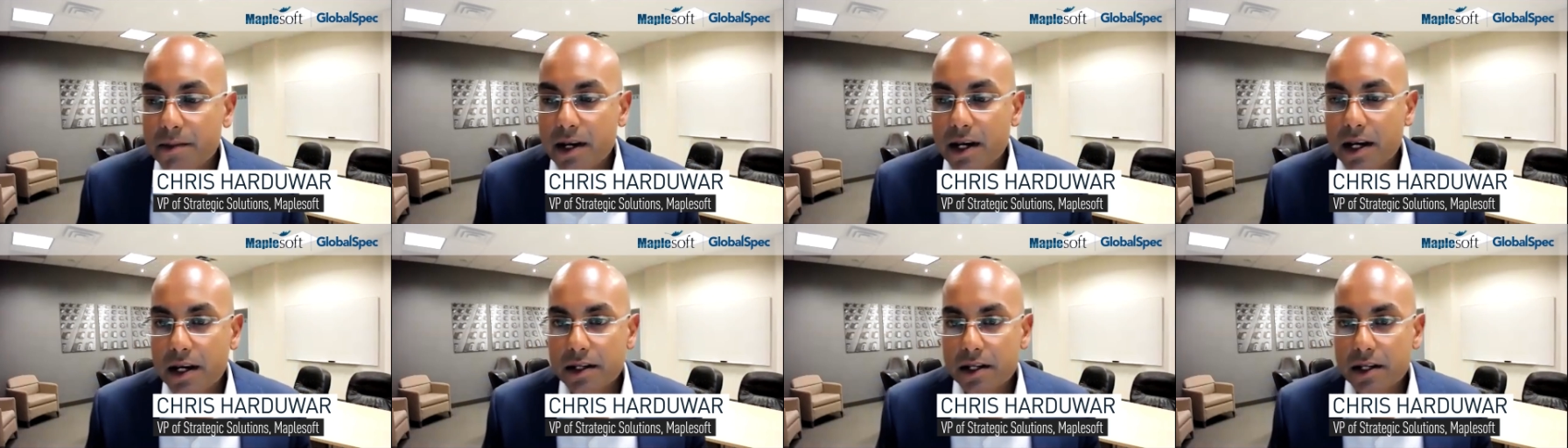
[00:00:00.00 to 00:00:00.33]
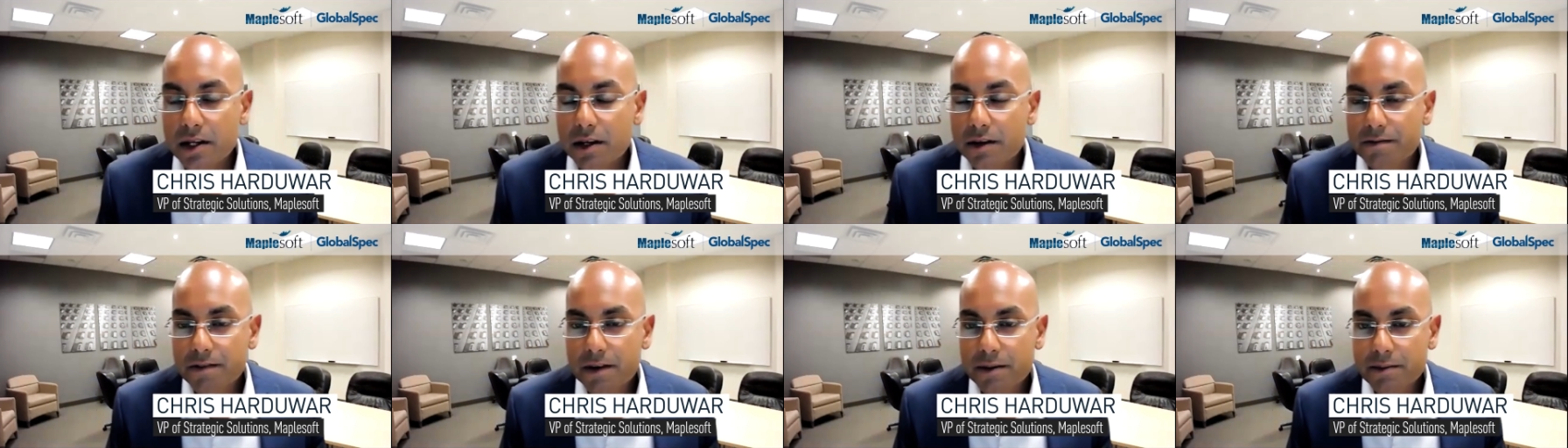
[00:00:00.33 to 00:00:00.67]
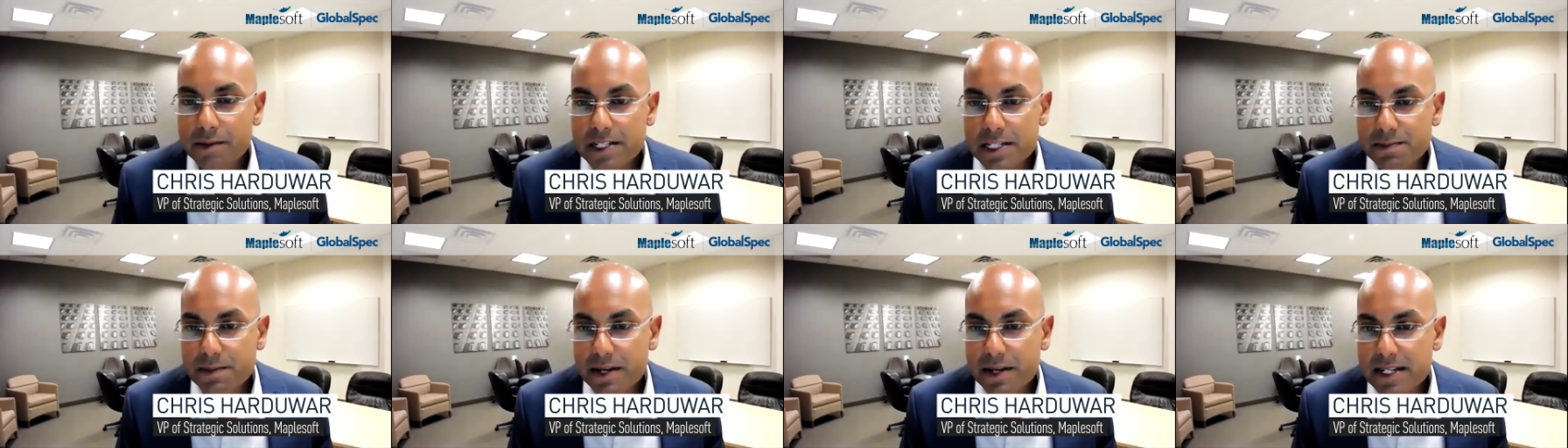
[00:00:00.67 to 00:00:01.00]
uh, you know, from the
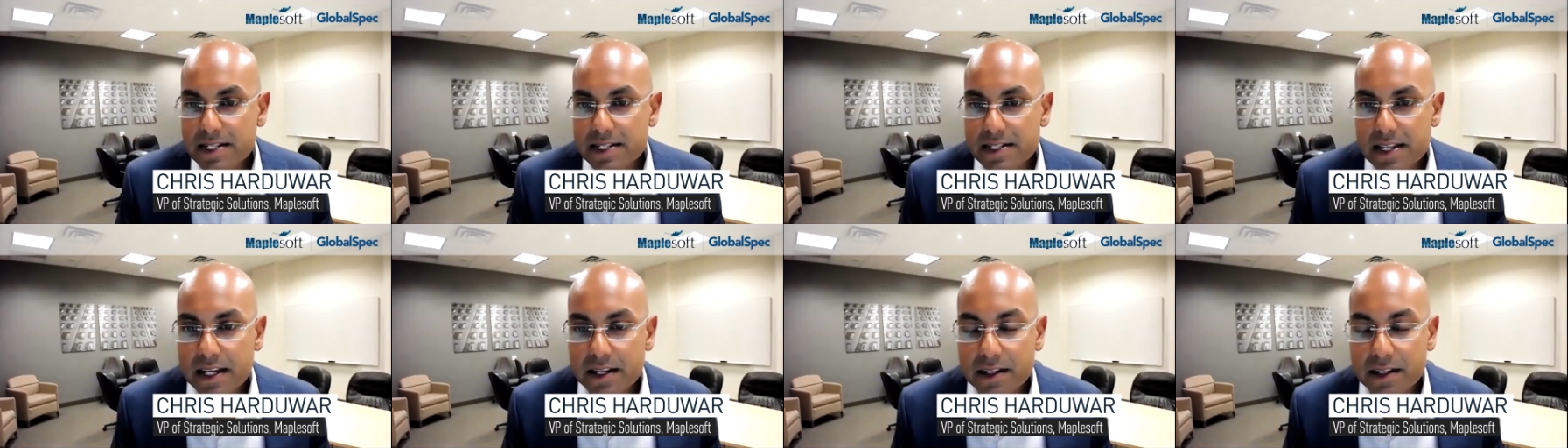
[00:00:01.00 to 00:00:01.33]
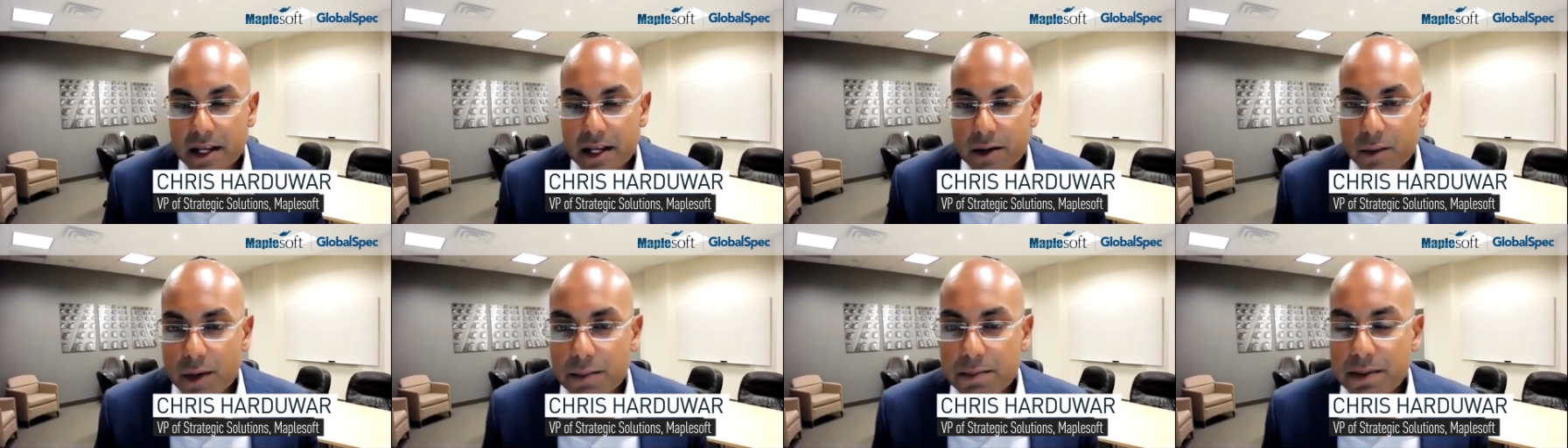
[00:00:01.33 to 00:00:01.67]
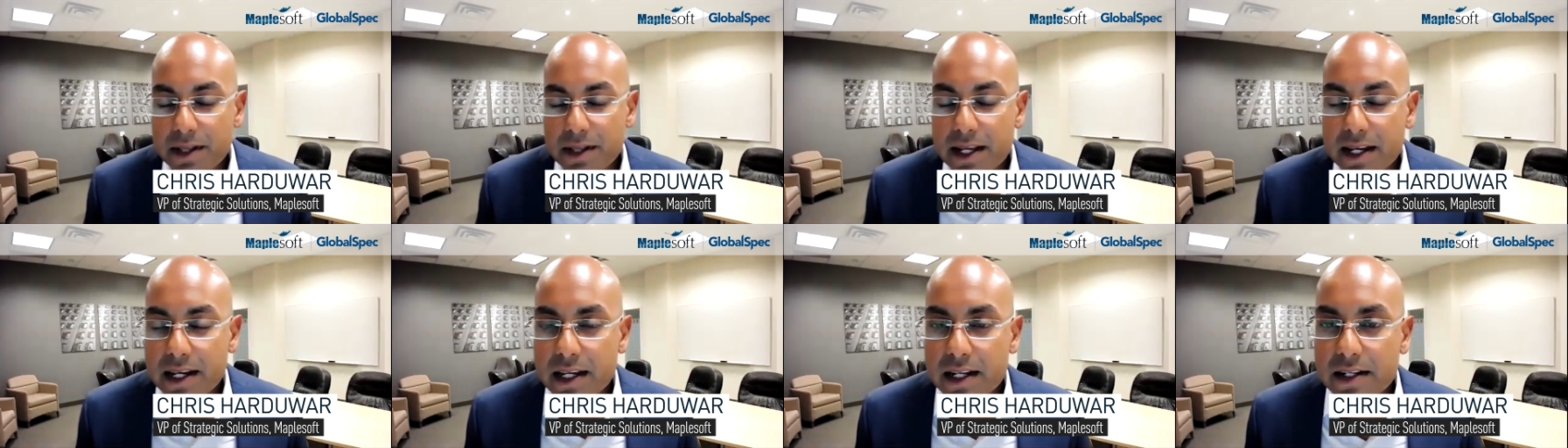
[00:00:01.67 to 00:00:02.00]
space that that we
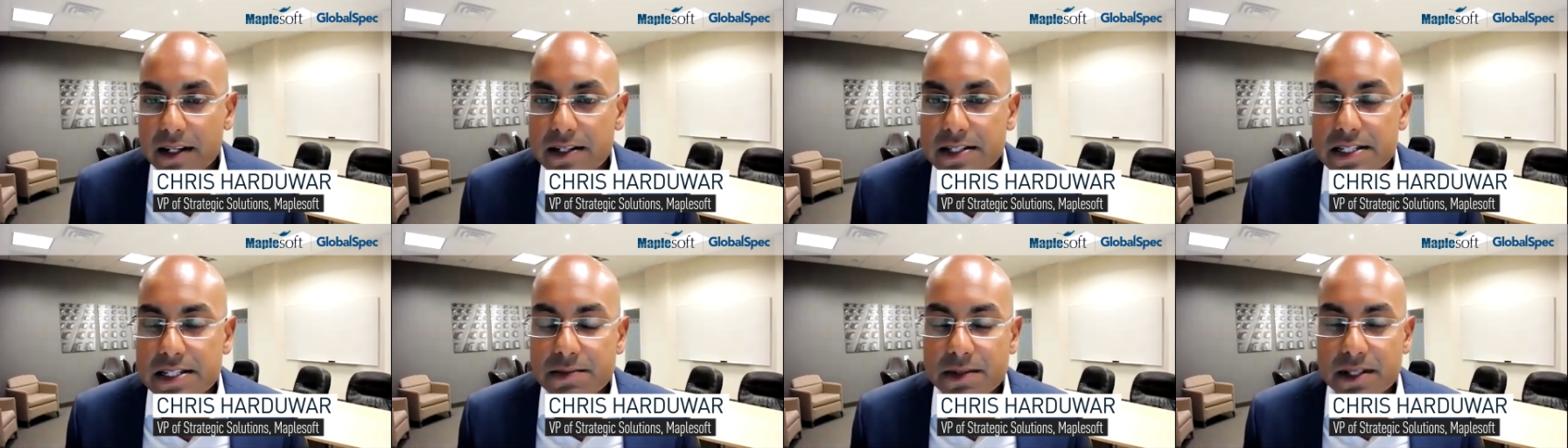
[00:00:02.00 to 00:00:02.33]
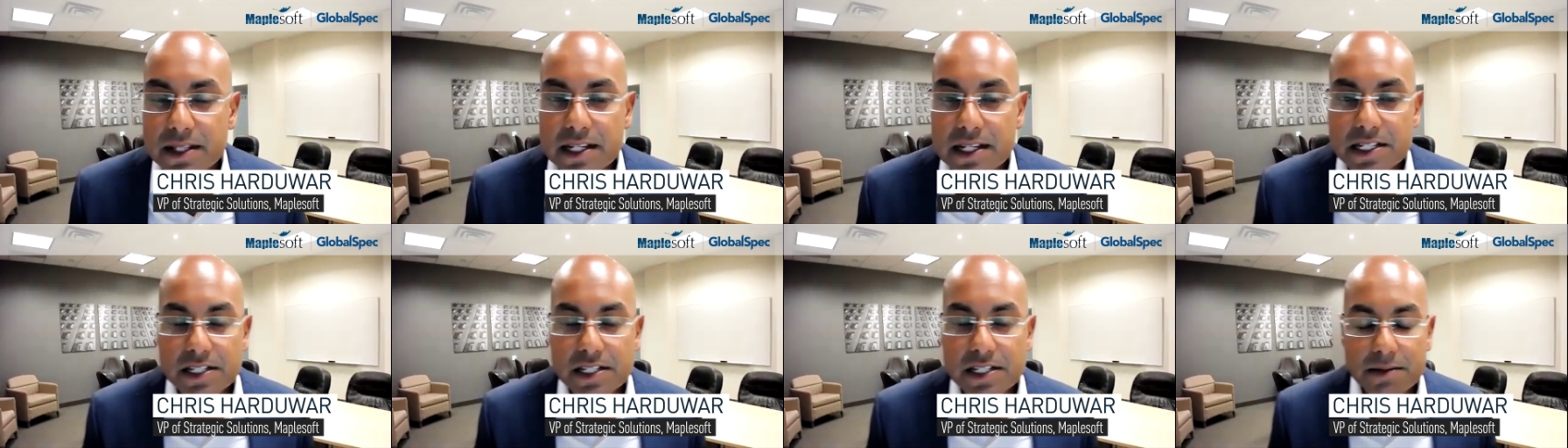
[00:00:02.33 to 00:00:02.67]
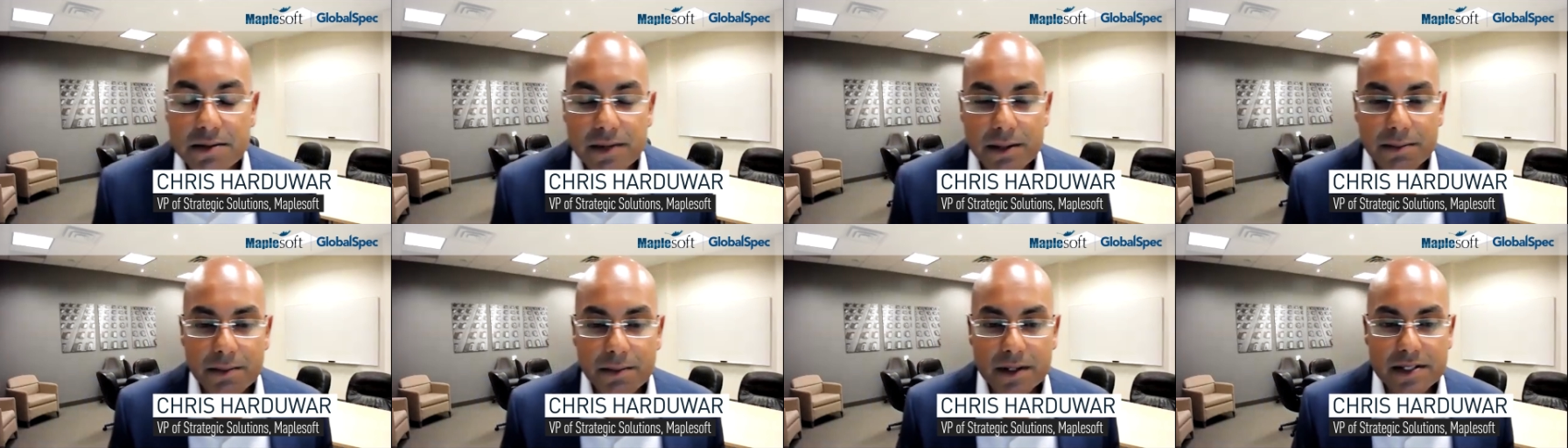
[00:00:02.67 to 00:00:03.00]
play in in simulation at
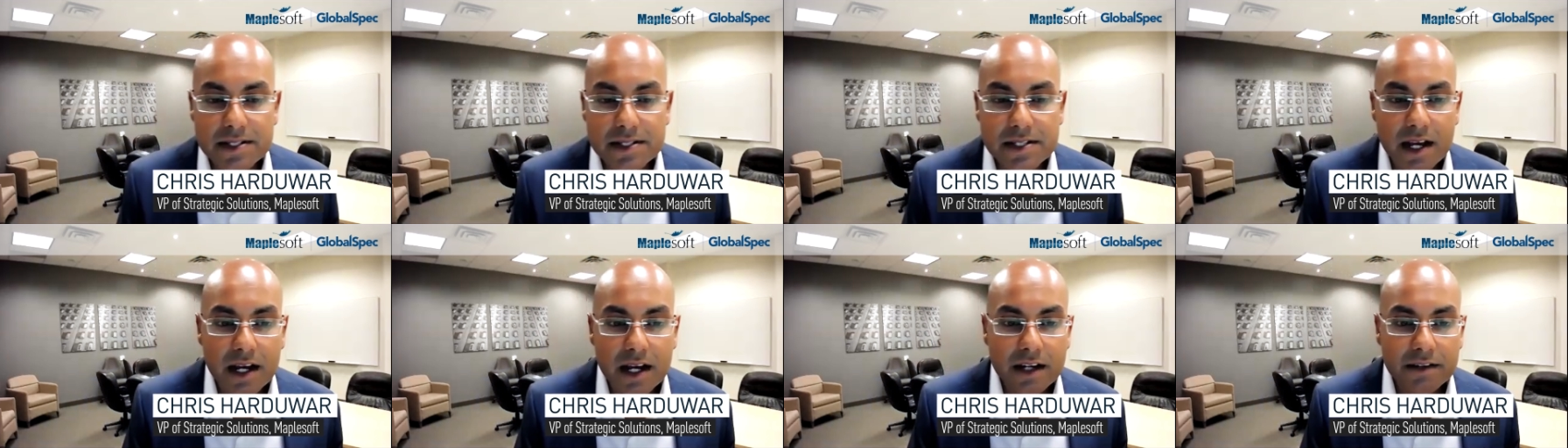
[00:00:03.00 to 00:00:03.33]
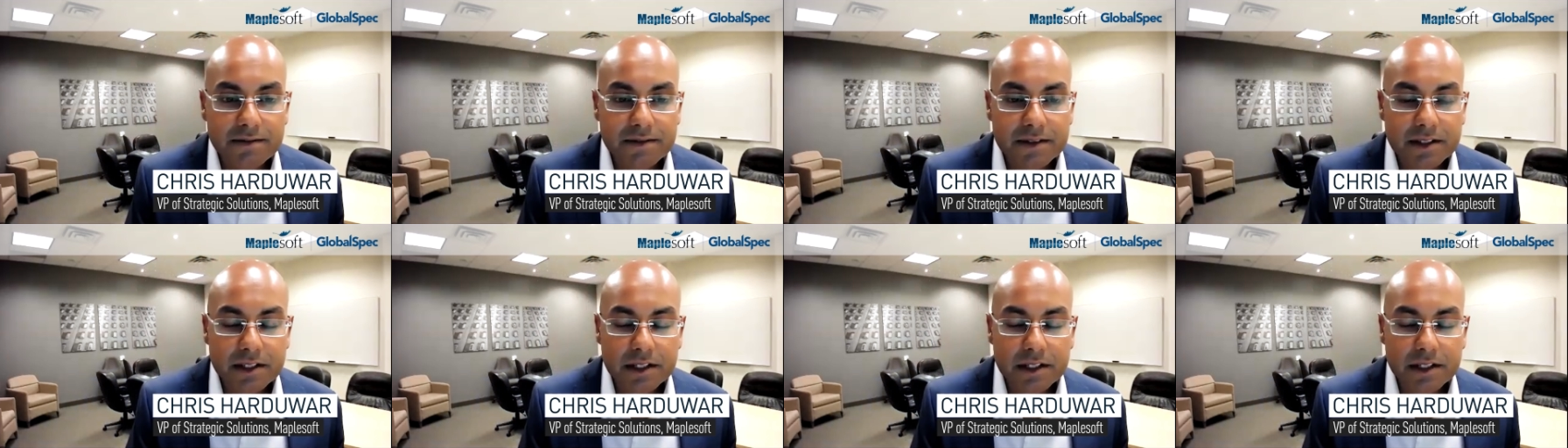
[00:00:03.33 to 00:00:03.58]
Maplesoft.